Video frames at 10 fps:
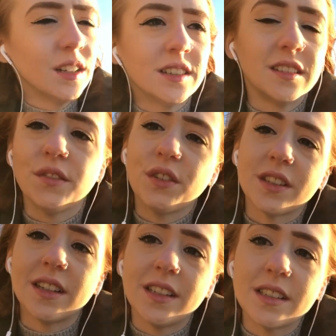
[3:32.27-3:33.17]
Because it
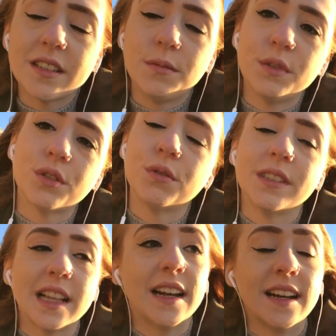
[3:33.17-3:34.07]
feels like someone's
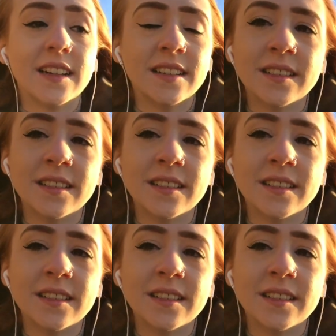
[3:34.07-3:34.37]
always there.